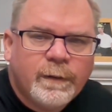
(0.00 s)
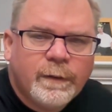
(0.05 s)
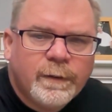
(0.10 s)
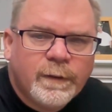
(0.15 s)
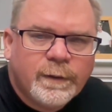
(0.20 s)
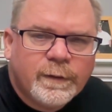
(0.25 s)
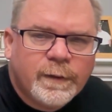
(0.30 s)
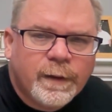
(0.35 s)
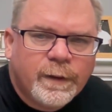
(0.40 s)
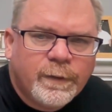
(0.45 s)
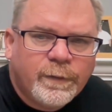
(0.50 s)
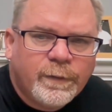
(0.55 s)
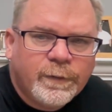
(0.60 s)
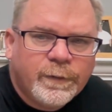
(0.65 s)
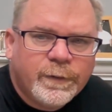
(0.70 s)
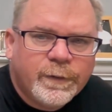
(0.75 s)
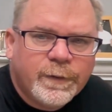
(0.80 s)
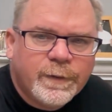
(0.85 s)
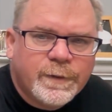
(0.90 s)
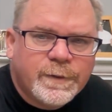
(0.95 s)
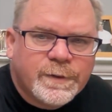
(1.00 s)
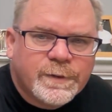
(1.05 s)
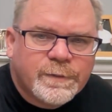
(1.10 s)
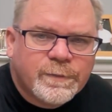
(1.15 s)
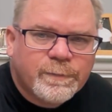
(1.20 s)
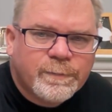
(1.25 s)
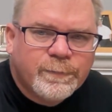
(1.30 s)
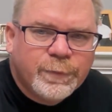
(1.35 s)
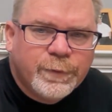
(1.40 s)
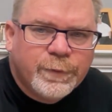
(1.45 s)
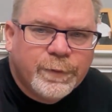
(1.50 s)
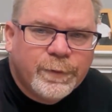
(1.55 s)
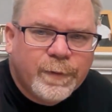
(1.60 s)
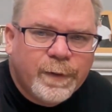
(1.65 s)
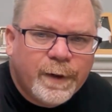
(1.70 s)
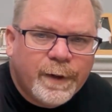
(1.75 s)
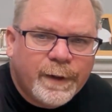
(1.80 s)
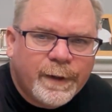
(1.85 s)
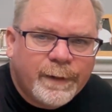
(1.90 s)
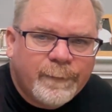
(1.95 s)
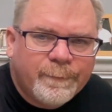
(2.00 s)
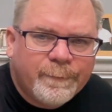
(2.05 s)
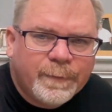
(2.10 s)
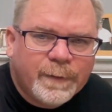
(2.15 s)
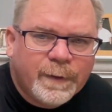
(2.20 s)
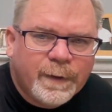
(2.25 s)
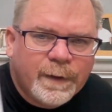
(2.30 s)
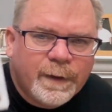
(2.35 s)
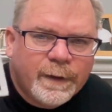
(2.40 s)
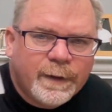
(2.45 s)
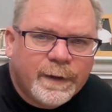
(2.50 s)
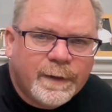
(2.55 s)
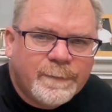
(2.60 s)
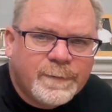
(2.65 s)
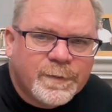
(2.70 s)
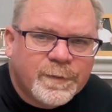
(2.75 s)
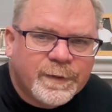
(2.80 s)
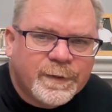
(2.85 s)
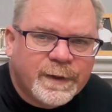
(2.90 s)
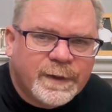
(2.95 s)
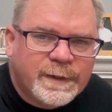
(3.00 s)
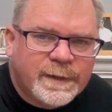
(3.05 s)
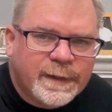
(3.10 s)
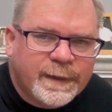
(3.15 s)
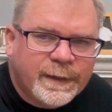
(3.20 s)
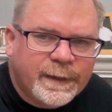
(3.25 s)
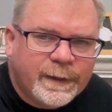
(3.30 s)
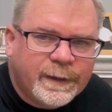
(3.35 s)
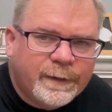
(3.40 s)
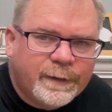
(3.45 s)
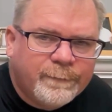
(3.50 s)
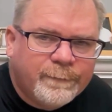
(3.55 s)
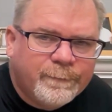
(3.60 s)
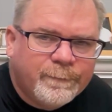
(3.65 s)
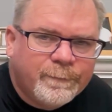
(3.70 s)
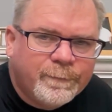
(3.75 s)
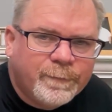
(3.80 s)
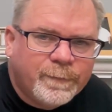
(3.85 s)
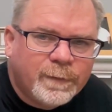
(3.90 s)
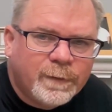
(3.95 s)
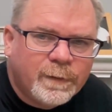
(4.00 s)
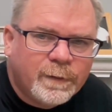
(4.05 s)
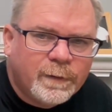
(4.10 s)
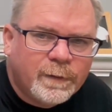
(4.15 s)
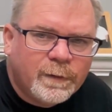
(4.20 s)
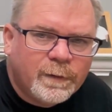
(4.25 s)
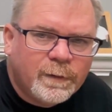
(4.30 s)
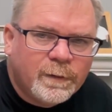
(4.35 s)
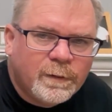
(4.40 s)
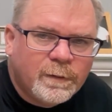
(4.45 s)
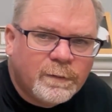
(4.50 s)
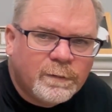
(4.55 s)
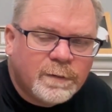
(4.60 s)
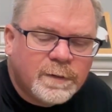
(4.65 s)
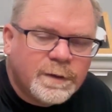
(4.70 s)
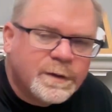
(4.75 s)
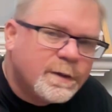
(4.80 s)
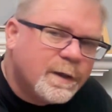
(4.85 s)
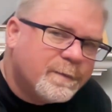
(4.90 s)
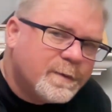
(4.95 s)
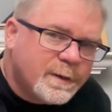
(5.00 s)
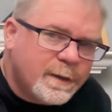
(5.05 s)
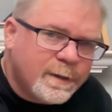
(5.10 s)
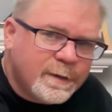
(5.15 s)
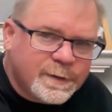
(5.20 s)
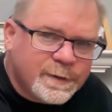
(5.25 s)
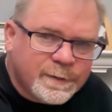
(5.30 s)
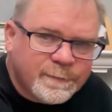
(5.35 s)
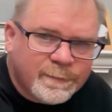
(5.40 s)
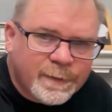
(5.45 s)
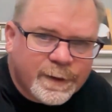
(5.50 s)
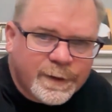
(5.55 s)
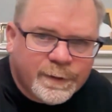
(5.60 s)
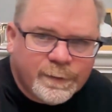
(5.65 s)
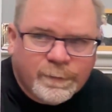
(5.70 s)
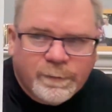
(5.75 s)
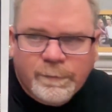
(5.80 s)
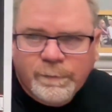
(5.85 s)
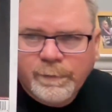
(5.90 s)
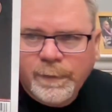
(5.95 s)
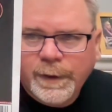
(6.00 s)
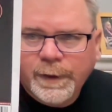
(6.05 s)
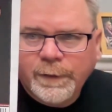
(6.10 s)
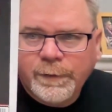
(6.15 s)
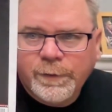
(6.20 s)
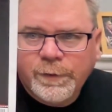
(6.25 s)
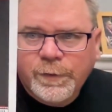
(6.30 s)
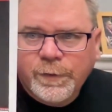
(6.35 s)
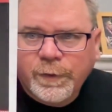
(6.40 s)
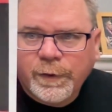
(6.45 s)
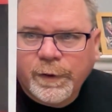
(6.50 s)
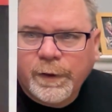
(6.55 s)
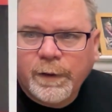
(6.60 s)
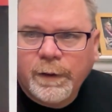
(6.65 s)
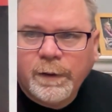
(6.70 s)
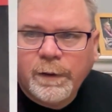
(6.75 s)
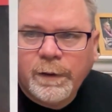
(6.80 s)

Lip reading: It's got a little ghost Boo on it, and it comes with the tin, which is upstairs in my drawer.